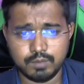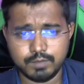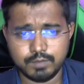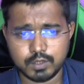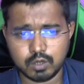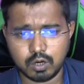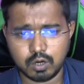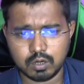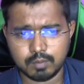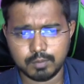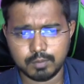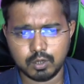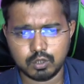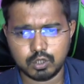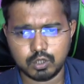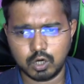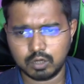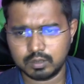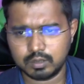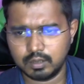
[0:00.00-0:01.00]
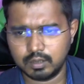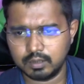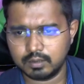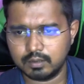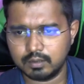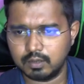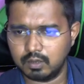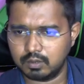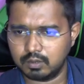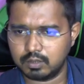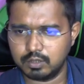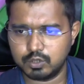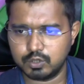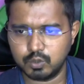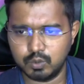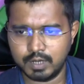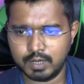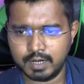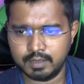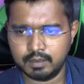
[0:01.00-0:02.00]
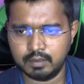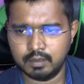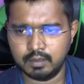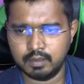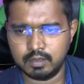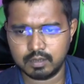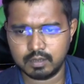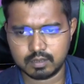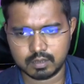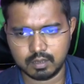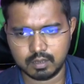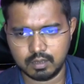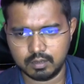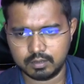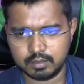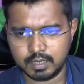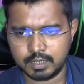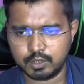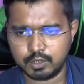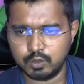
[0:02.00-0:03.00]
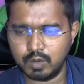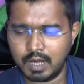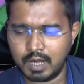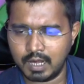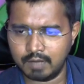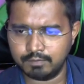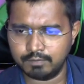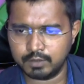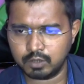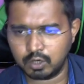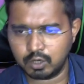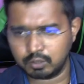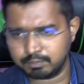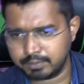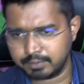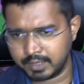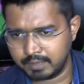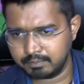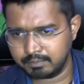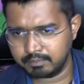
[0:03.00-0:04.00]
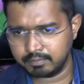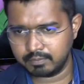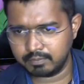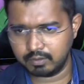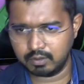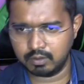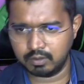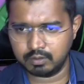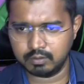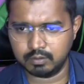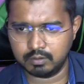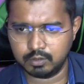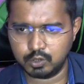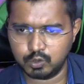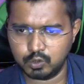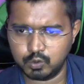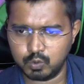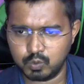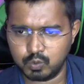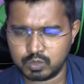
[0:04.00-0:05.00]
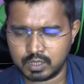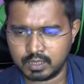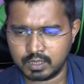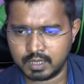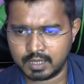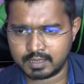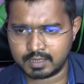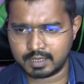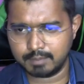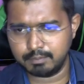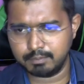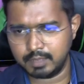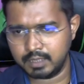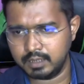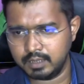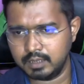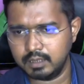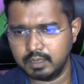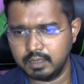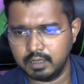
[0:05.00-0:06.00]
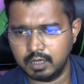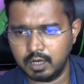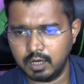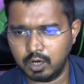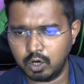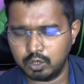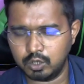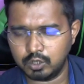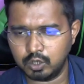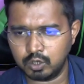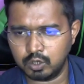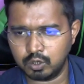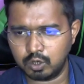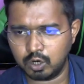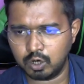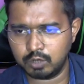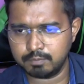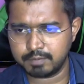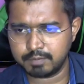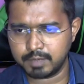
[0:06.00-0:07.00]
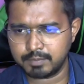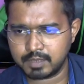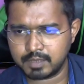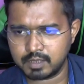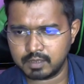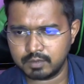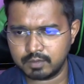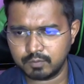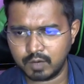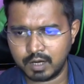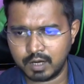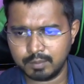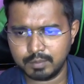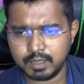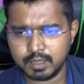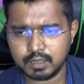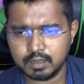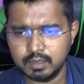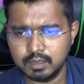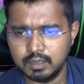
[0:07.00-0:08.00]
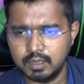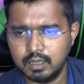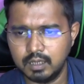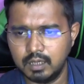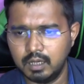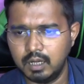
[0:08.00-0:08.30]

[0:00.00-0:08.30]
When we talk about .NET or control add-ins that you have in on-prem, or you use an assembly on your on-premises environment,